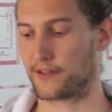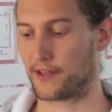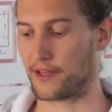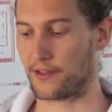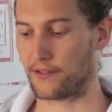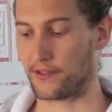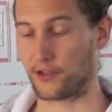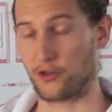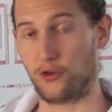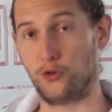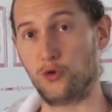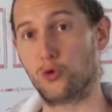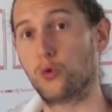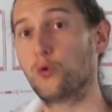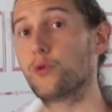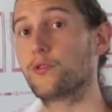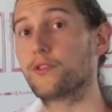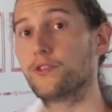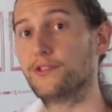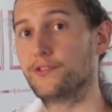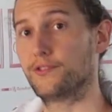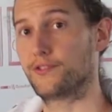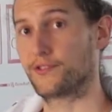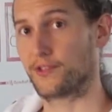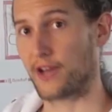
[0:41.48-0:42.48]
that the
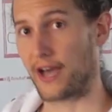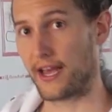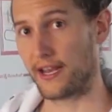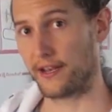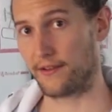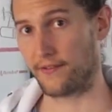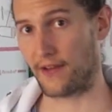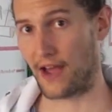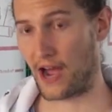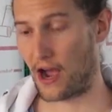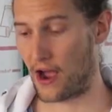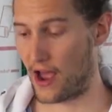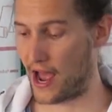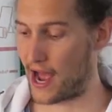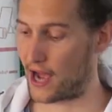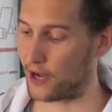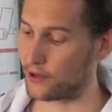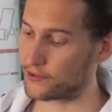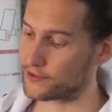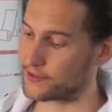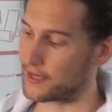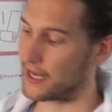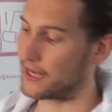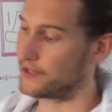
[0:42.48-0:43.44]
northern side of our house,